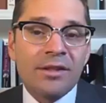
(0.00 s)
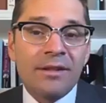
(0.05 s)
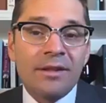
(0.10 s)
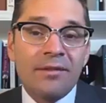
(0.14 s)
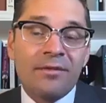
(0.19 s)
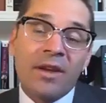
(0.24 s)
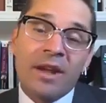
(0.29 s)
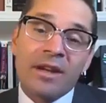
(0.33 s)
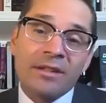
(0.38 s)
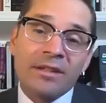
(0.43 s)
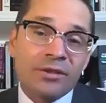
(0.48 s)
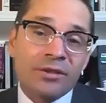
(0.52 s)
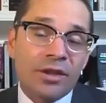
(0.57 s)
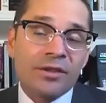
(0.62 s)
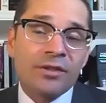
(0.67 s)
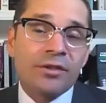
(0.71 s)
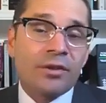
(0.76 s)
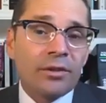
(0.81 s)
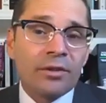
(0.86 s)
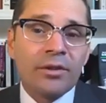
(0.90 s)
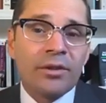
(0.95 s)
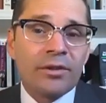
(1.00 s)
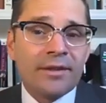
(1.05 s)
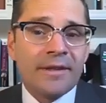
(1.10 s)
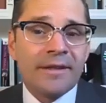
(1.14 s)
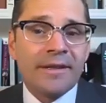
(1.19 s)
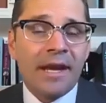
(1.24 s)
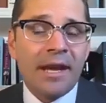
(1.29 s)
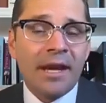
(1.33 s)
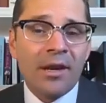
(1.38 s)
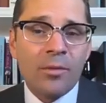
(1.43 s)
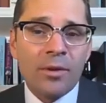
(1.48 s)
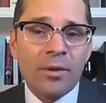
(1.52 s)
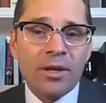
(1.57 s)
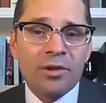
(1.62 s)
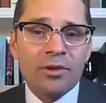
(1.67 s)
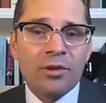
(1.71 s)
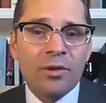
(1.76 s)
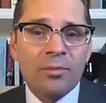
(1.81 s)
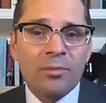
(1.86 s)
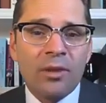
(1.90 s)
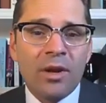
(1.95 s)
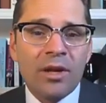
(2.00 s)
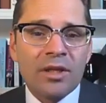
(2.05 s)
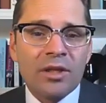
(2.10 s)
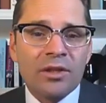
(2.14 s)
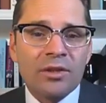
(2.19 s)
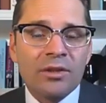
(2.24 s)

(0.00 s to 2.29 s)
In fact, just earlier today, we issued a press